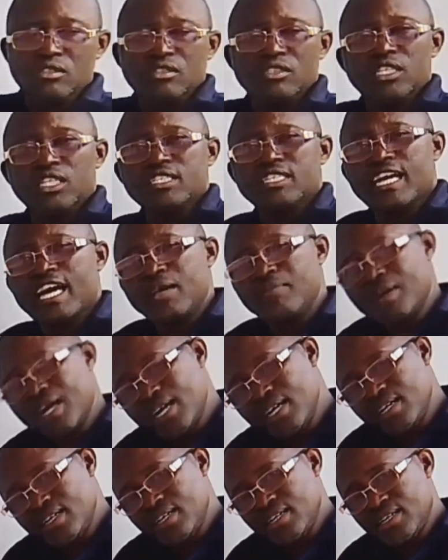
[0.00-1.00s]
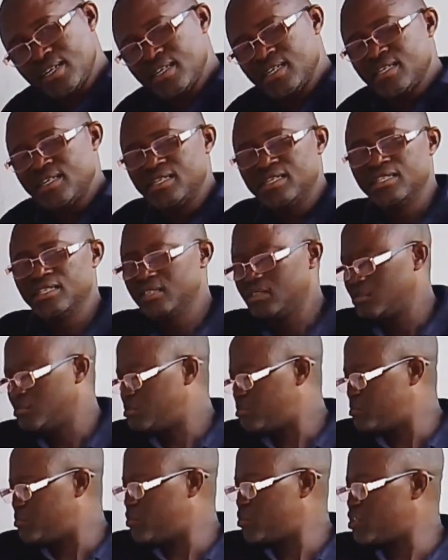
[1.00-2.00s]
the timer,
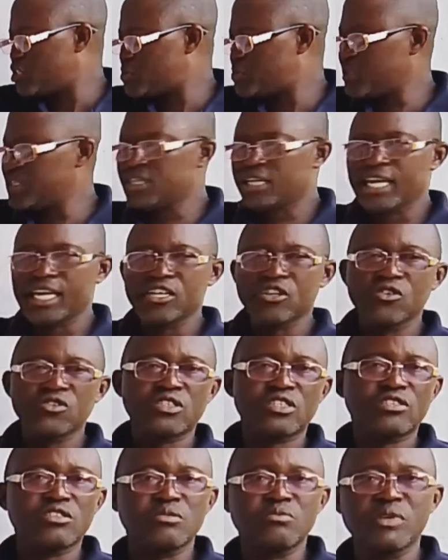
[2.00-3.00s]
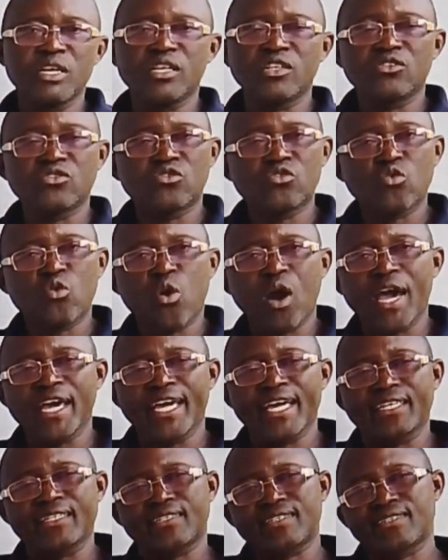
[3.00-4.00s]
but the spin dryer just remains
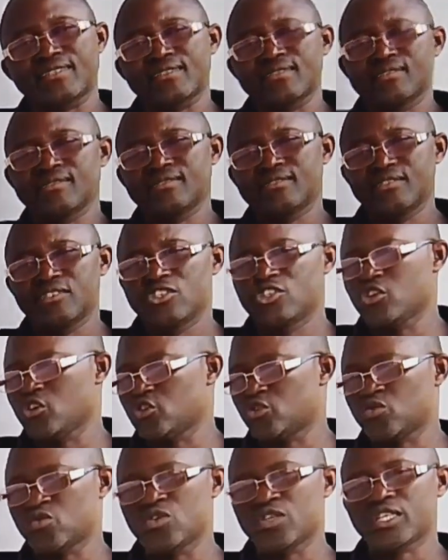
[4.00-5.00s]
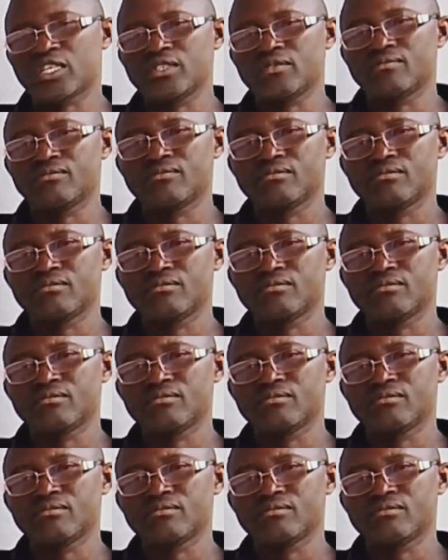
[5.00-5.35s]
quiet, not working.